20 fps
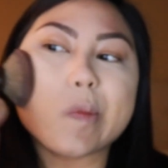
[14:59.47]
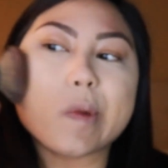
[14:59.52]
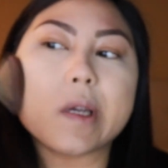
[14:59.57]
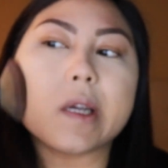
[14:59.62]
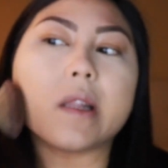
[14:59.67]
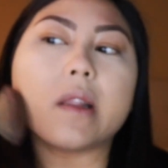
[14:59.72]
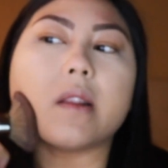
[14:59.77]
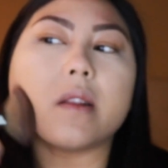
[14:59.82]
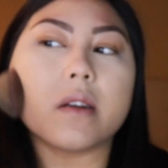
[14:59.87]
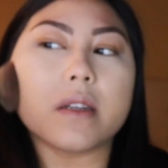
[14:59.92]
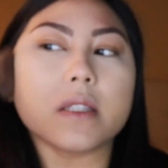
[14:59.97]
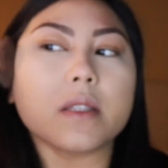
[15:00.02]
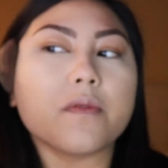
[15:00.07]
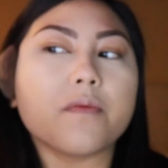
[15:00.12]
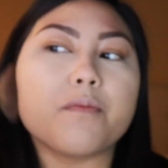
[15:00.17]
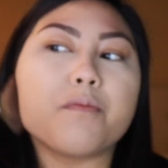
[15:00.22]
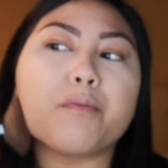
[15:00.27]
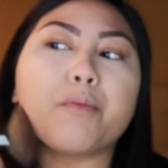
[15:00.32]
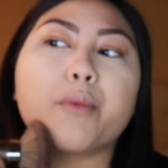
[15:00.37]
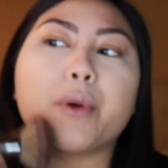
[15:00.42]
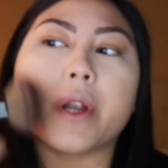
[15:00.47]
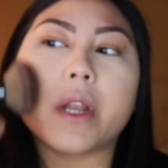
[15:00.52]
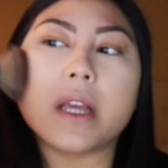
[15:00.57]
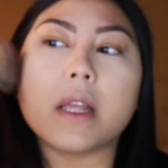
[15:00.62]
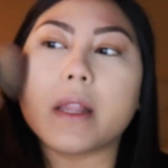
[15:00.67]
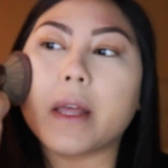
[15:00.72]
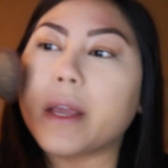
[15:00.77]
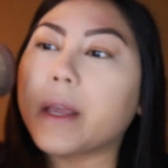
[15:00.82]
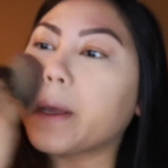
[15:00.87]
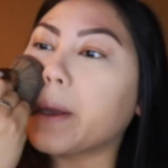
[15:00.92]
it looks pretty
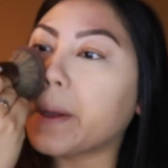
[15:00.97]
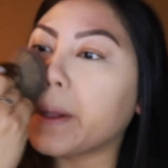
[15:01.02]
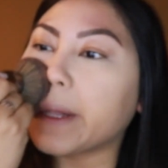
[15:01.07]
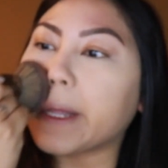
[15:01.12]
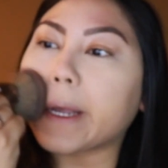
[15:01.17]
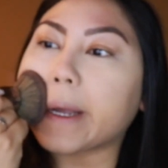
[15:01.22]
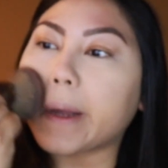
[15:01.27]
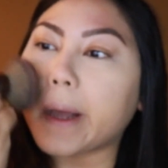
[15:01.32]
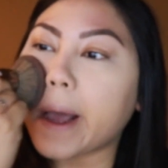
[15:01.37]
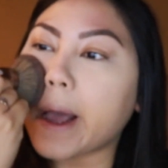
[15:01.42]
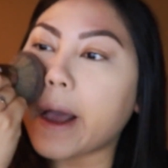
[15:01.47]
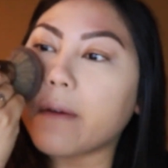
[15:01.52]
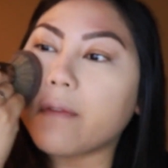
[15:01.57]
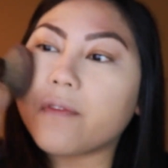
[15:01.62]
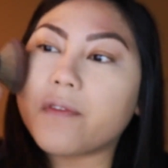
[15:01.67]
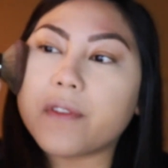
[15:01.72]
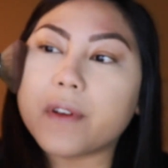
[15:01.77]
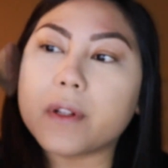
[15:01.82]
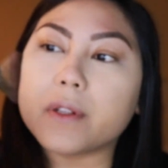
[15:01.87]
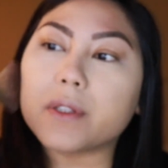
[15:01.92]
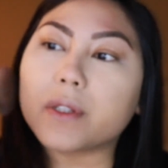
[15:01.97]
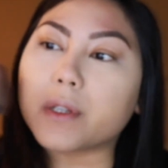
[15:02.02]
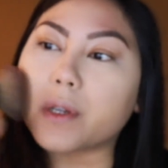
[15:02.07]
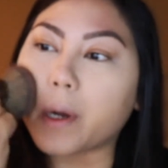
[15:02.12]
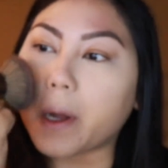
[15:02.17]
like I have filter